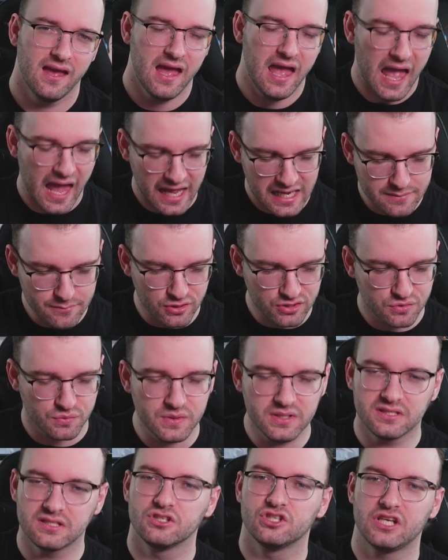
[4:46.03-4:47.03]
And the most
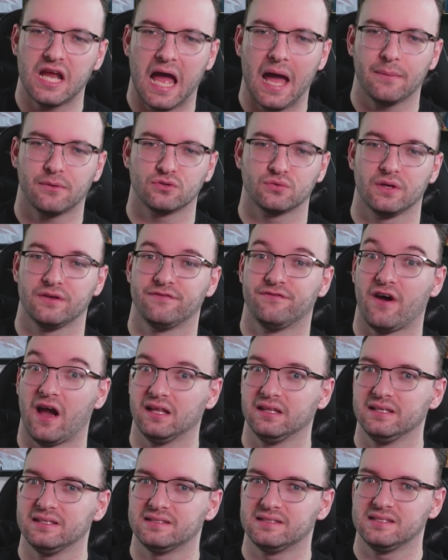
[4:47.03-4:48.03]
recent chapters, we
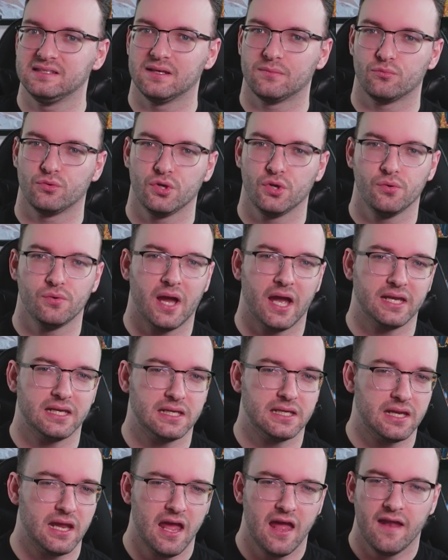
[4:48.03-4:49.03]
finally see them reunited.